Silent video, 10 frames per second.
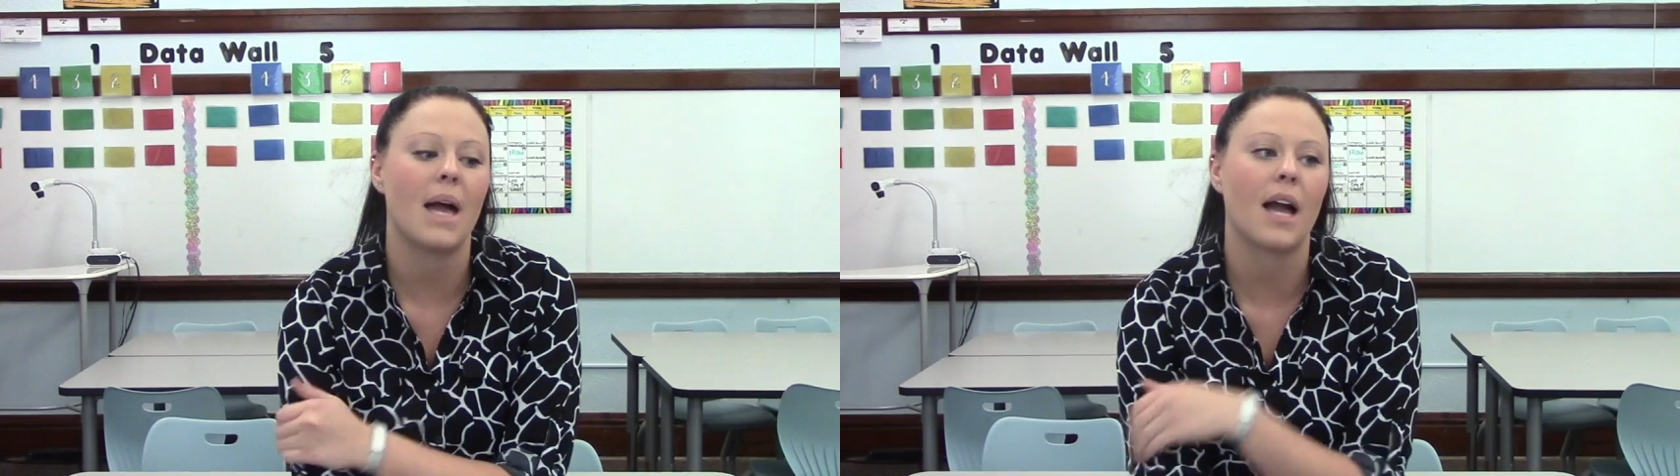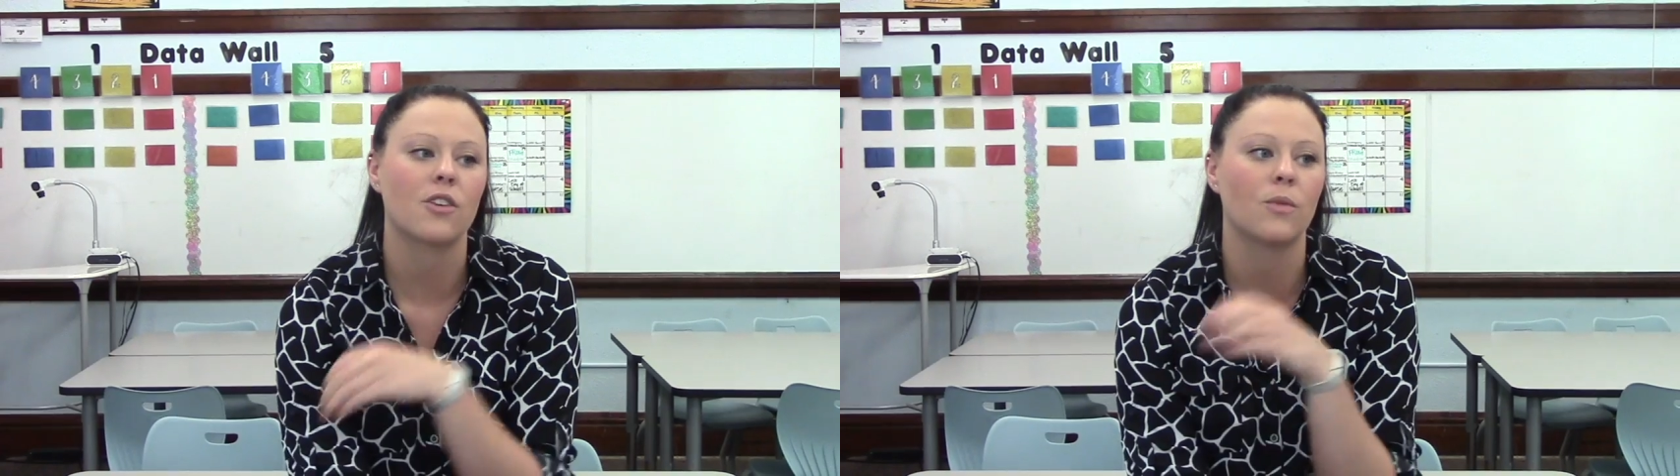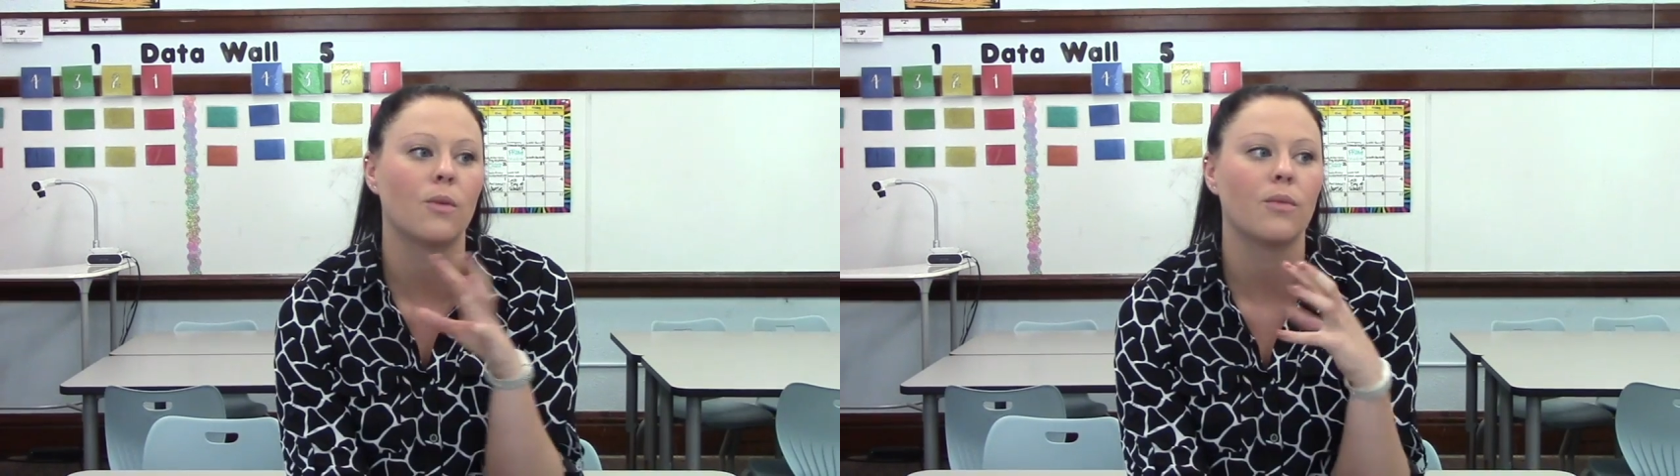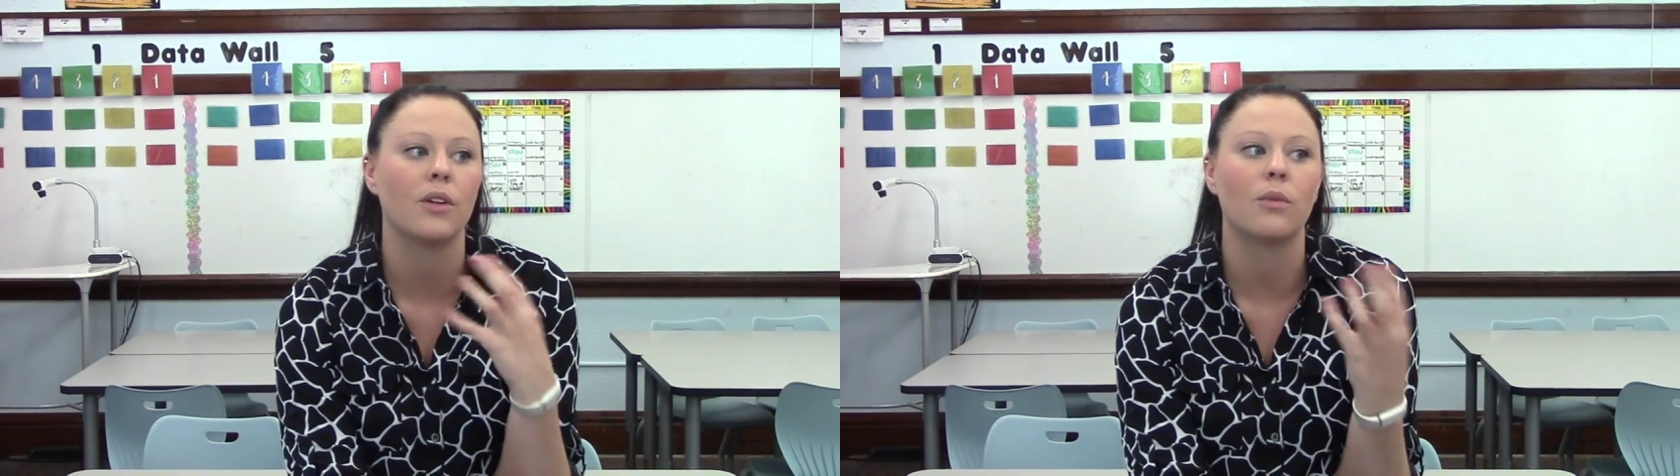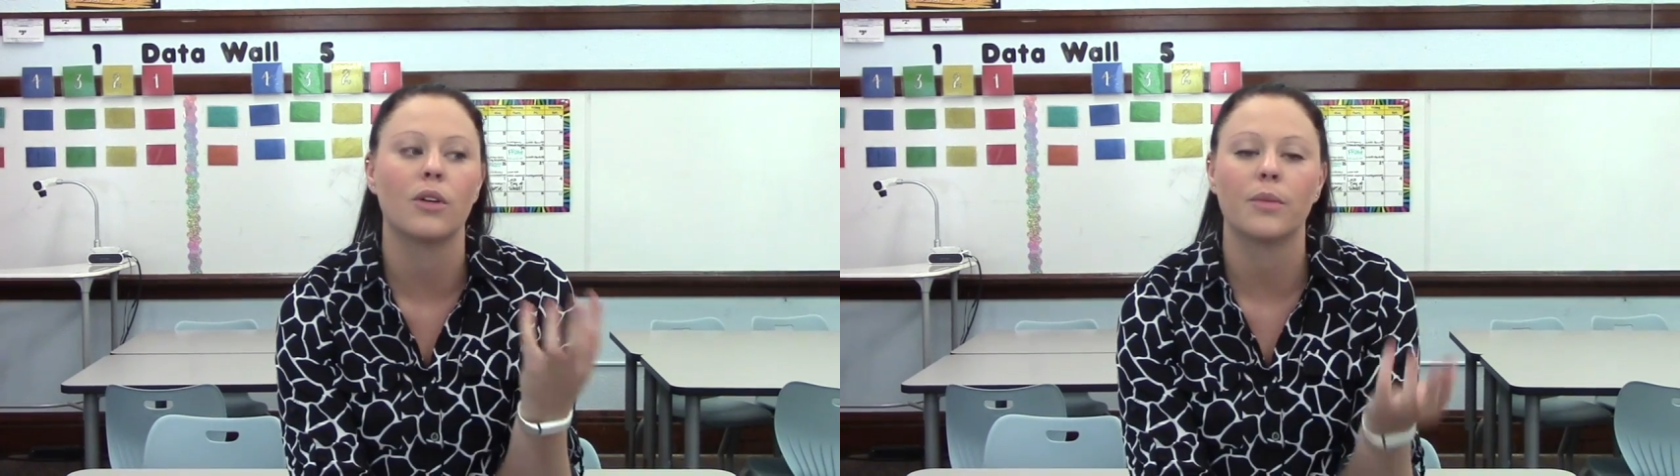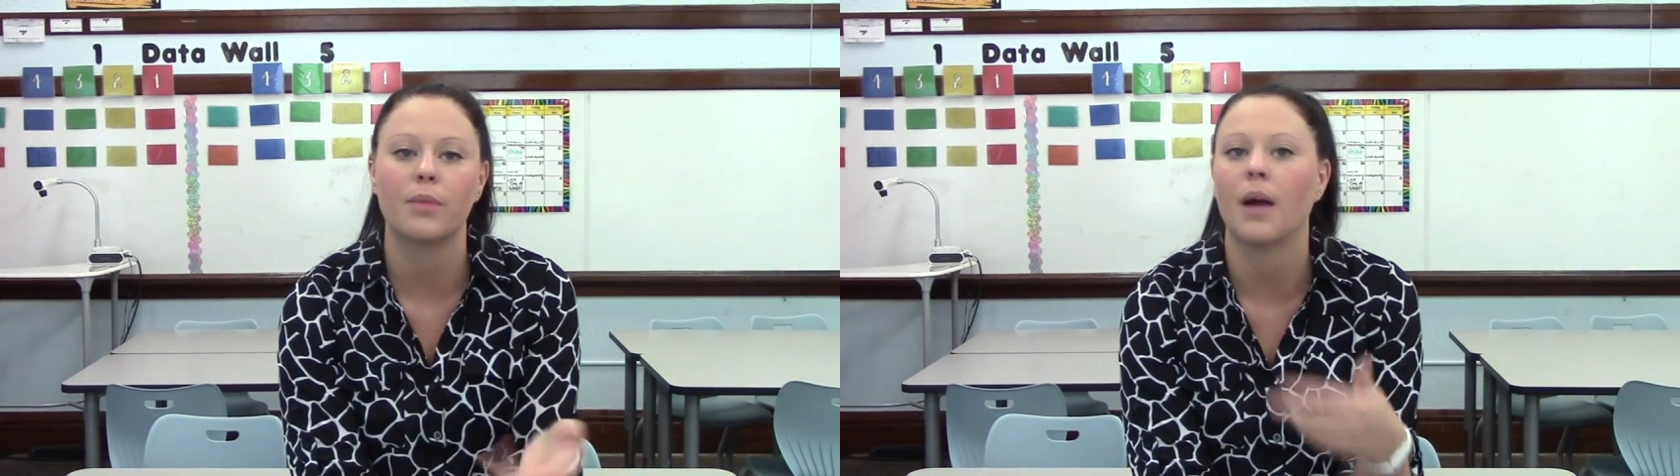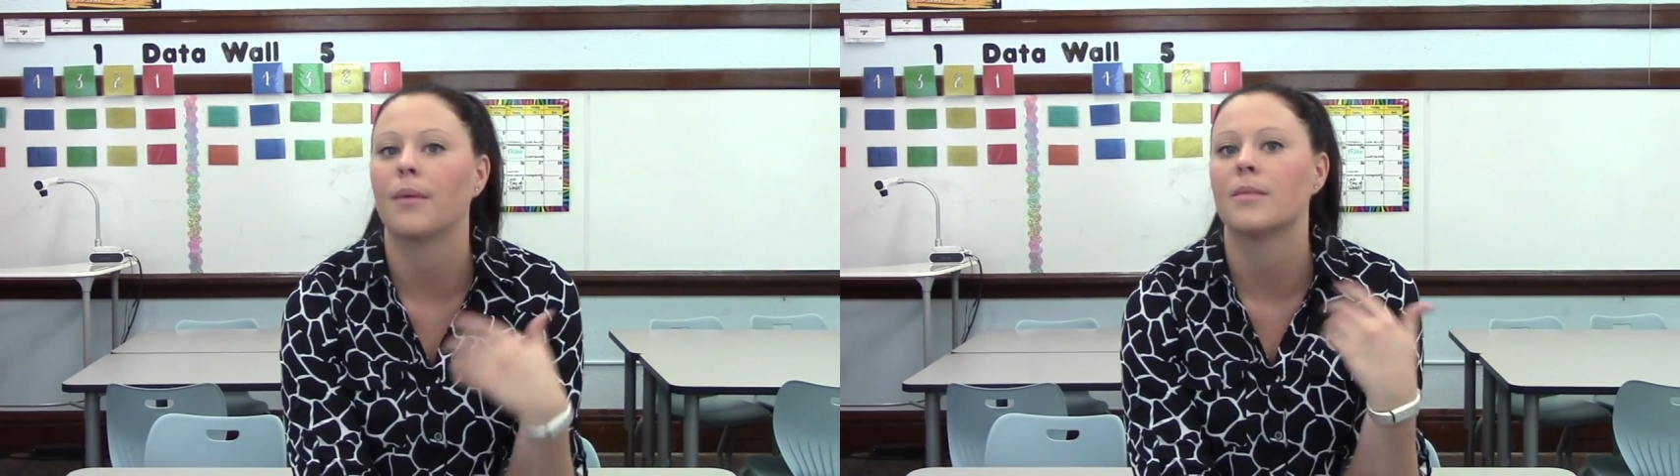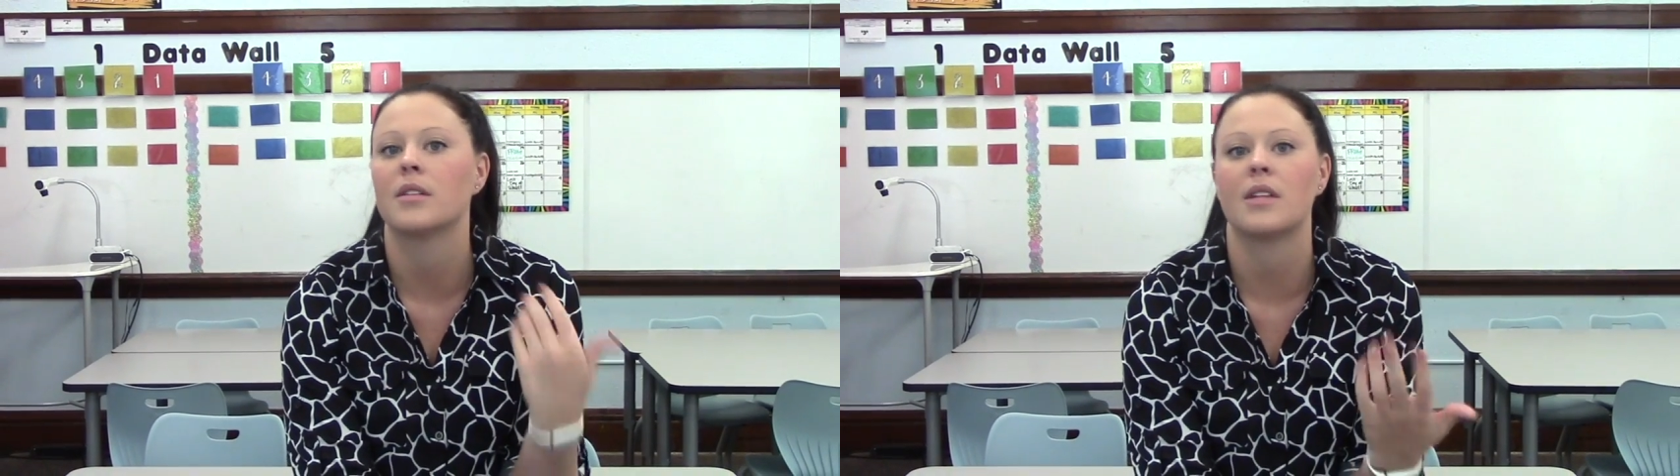actual real-world
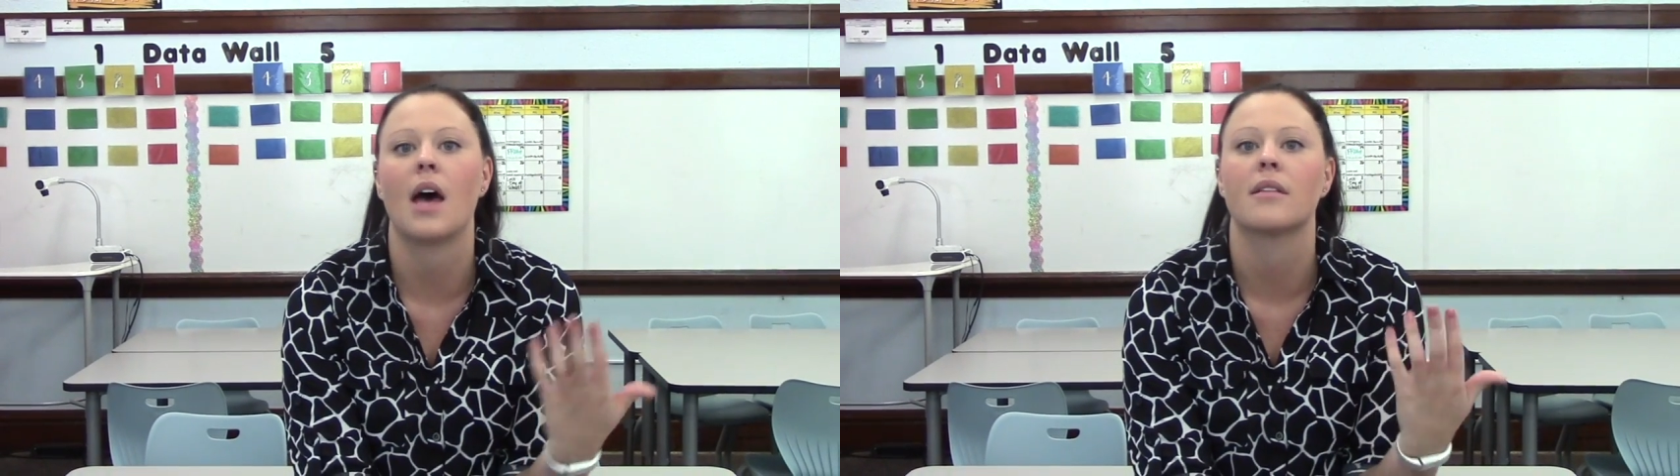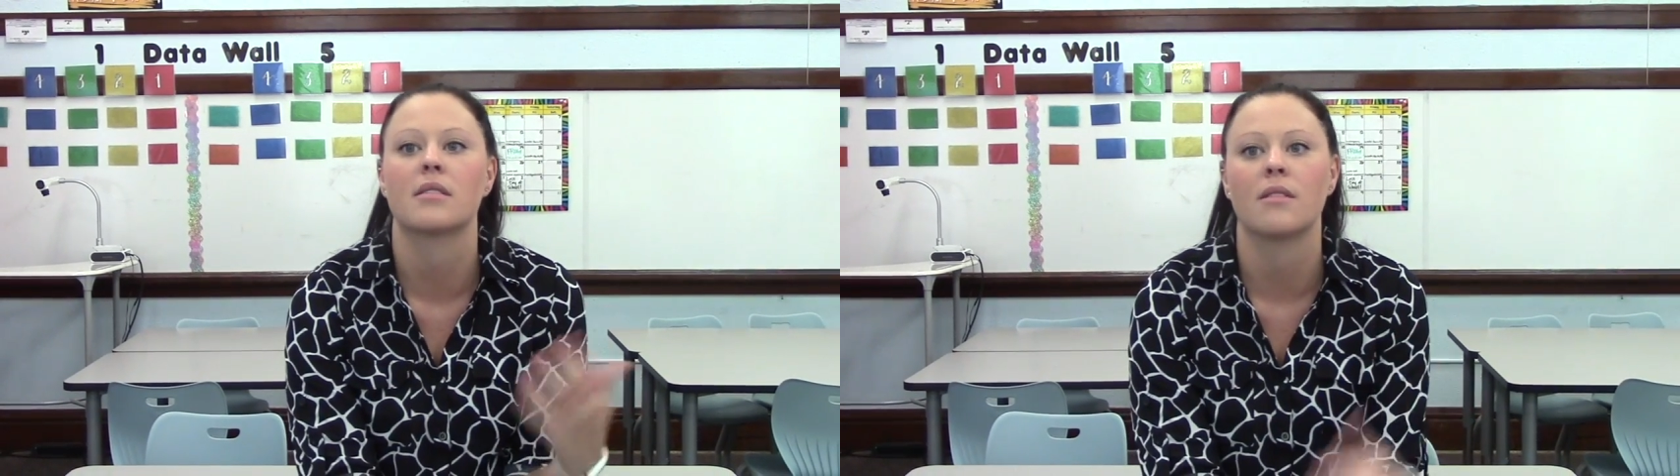problems or tasks